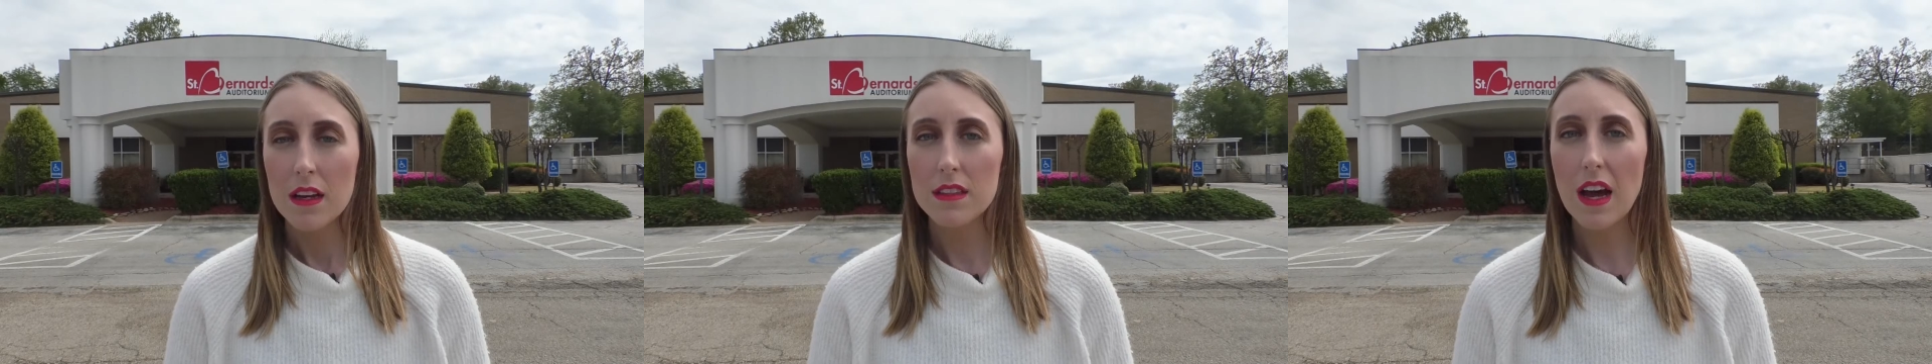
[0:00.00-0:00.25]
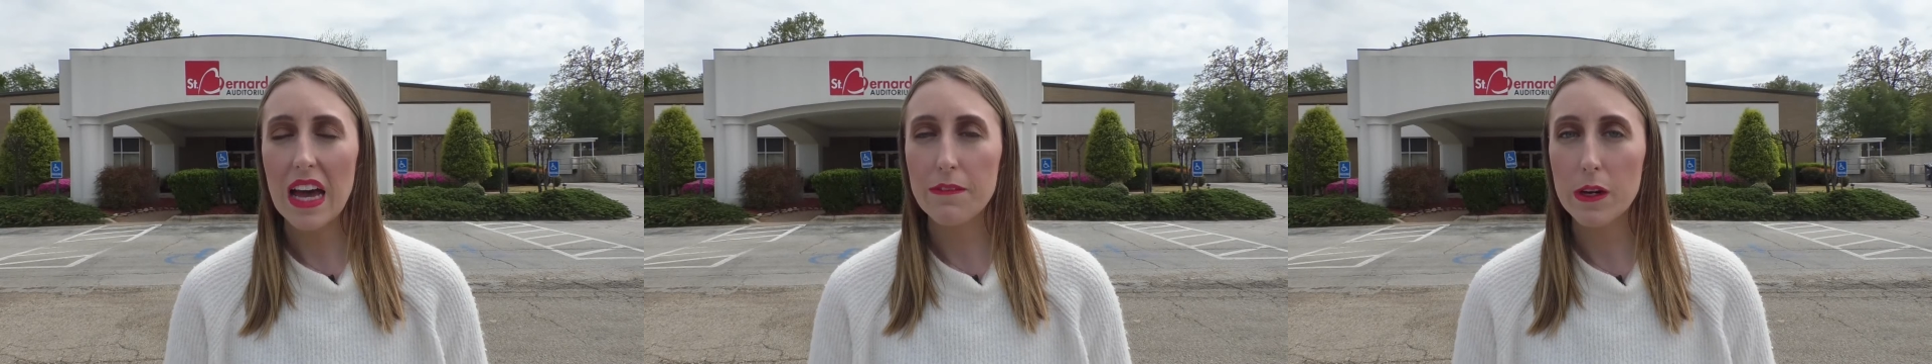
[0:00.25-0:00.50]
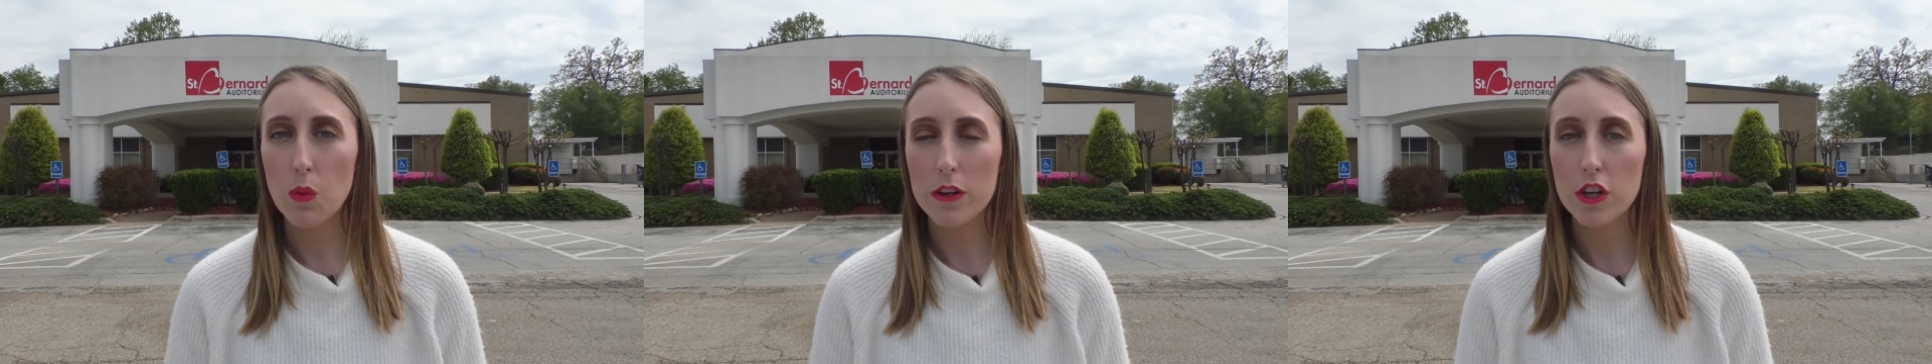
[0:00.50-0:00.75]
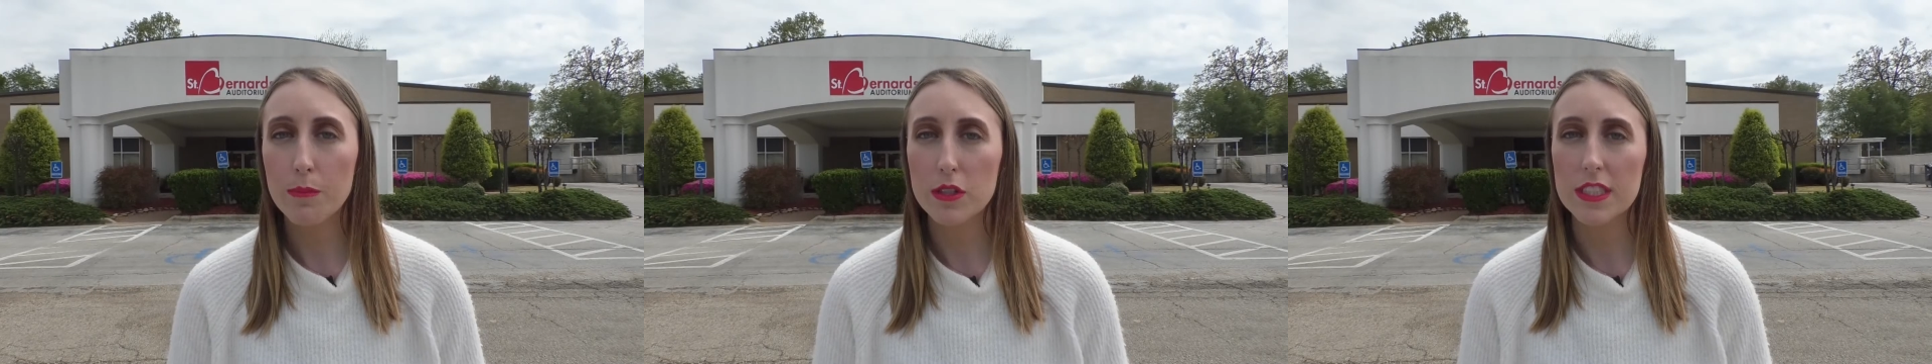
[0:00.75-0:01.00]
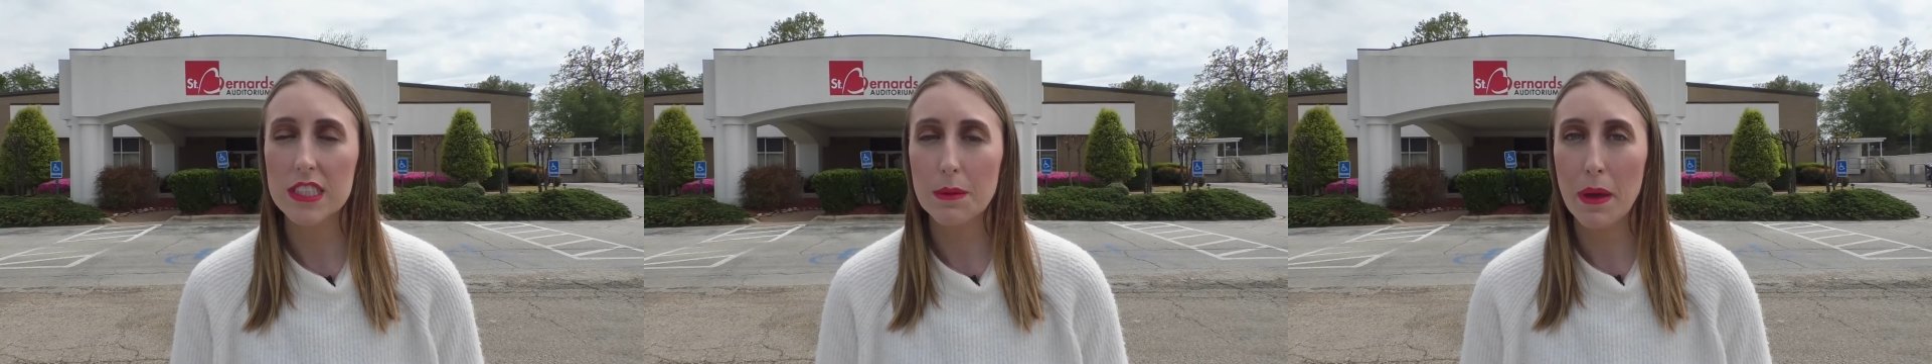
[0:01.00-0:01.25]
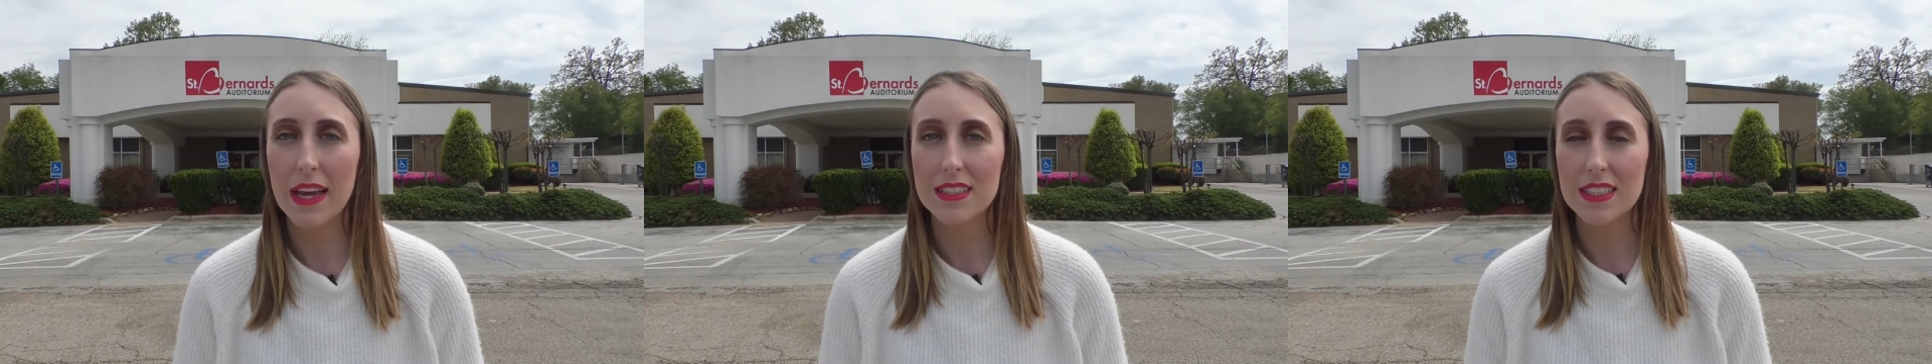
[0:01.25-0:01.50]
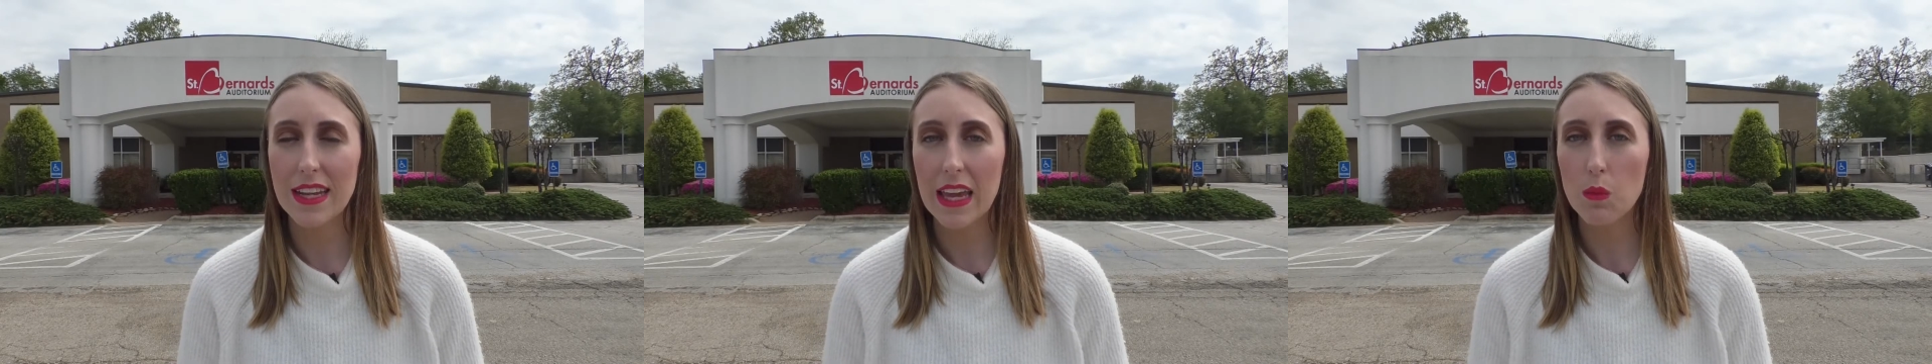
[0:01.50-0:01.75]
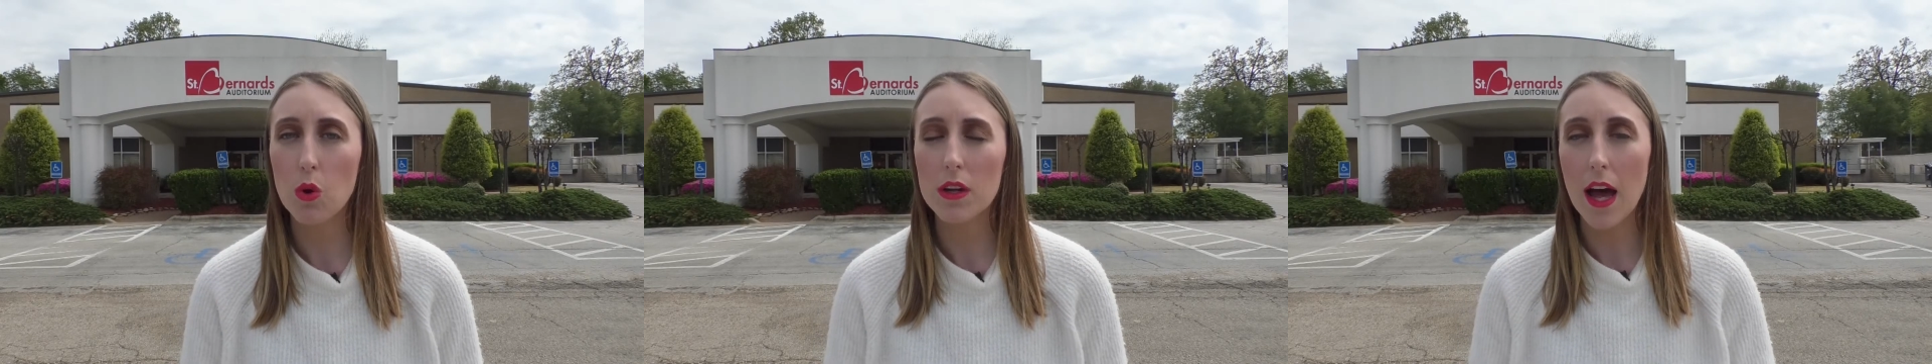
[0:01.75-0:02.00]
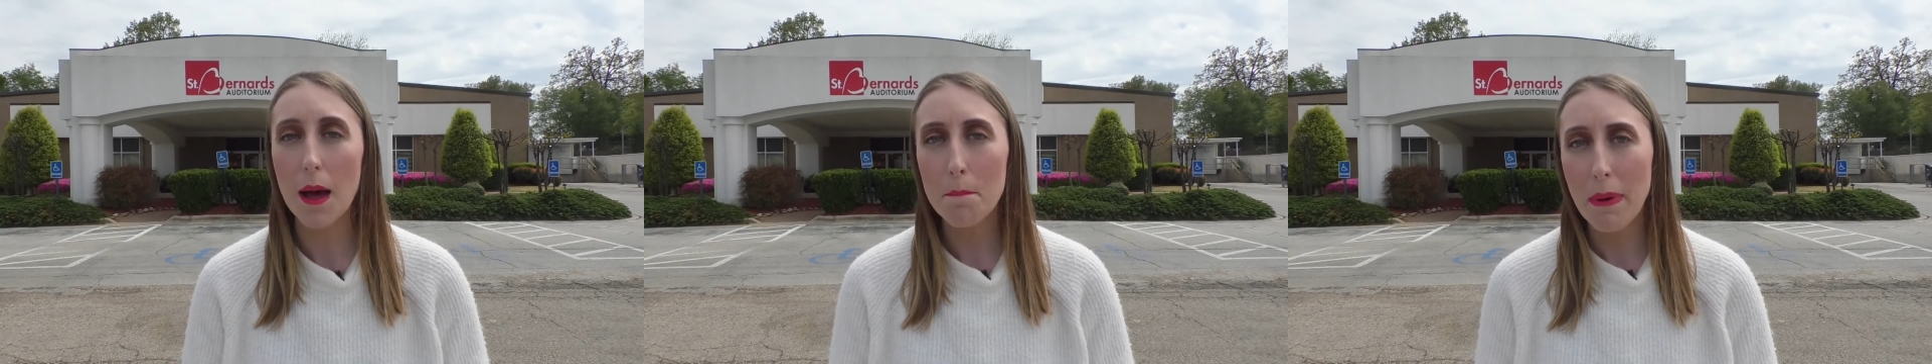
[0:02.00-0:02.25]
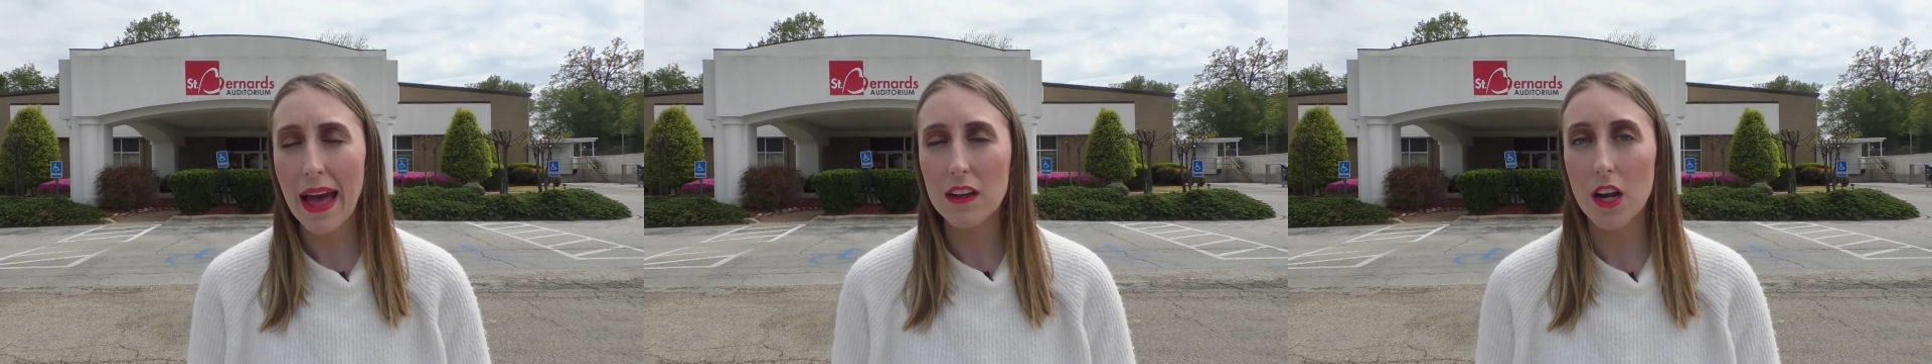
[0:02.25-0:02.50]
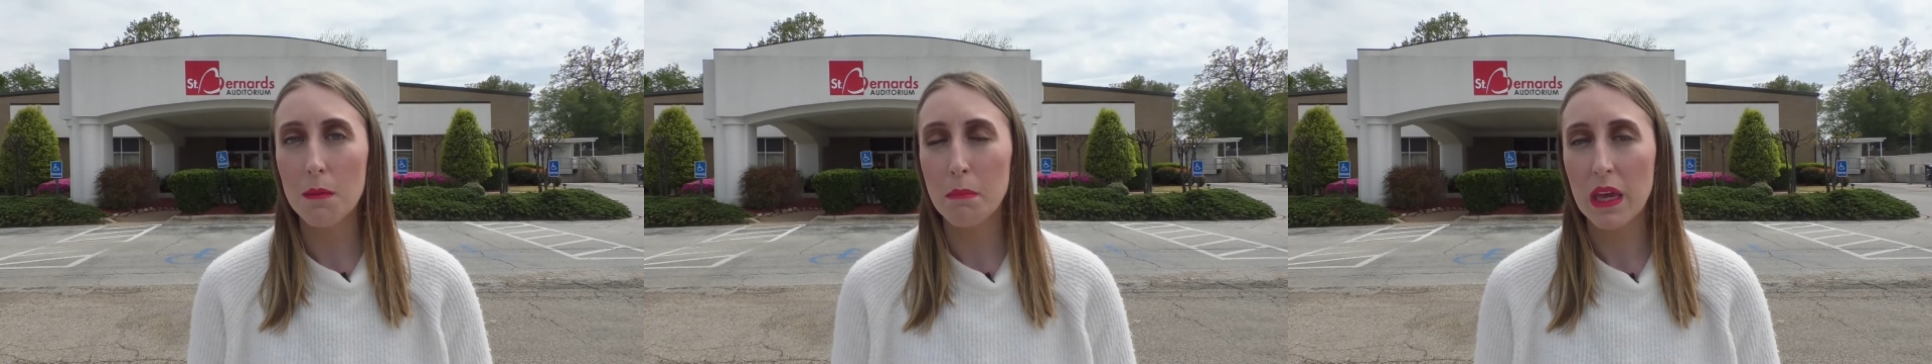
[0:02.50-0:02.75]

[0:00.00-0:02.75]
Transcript: Now, everyone who participated today will come back on